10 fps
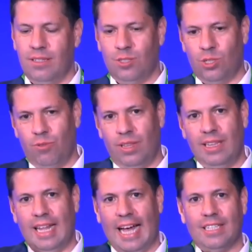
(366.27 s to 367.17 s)
sort of the
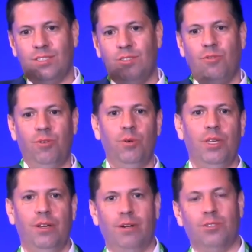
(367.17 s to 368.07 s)
last few
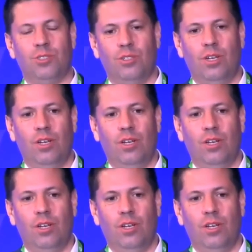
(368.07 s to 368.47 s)
years